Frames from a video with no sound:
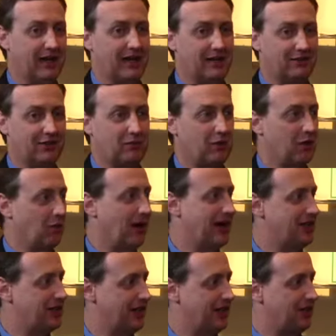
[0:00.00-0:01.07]
someone
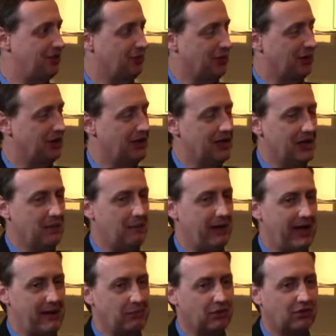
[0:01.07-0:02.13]
watching this will
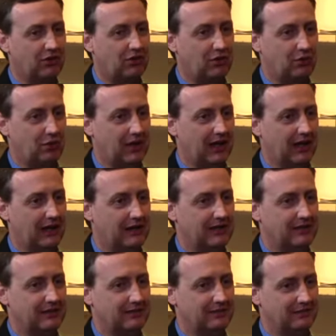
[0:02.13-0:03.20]
be able to
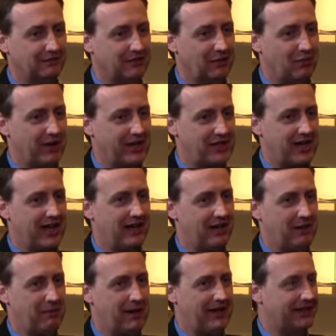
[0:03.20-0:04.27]
reach
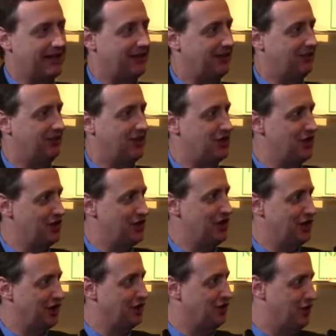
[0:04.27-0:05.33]
out and make that decision to
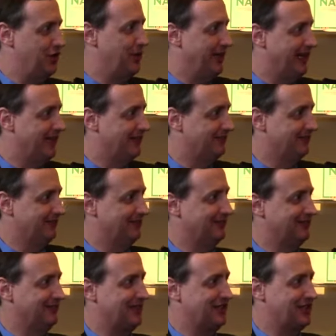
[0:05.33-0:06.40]
just do it,
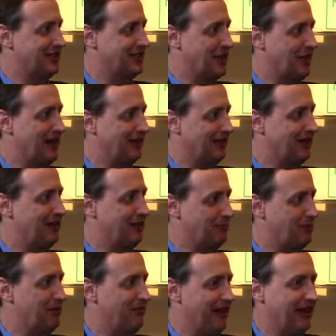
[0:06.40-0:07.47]
to just go out there
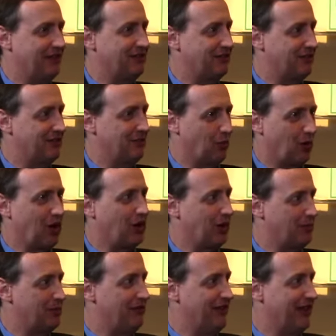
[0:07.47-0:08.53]
and work
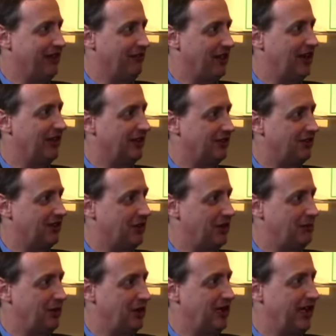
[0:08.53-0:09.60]
on preventing violence in their
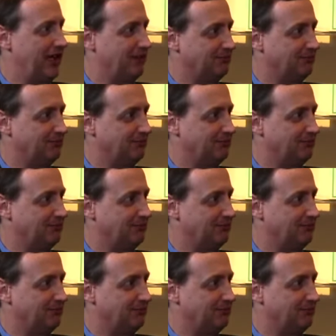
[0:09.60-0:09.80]
community.